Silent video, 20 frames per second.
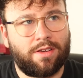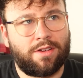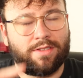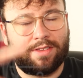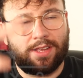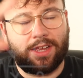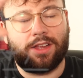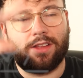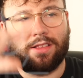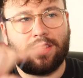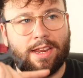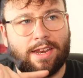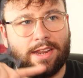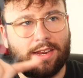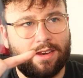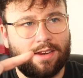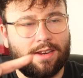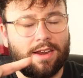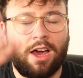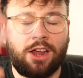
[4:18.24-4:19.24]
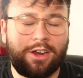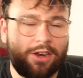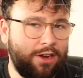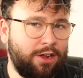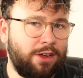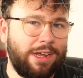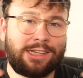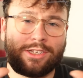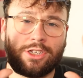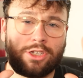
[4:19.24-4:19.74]
because they didn't. I don't
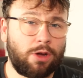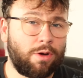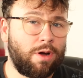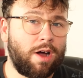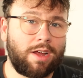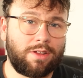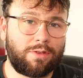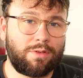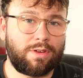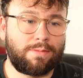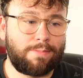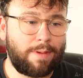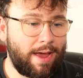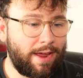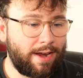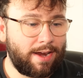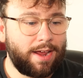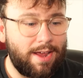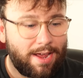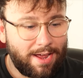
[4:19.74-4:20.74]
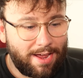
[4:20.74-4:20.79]
know. It's so hard to explain.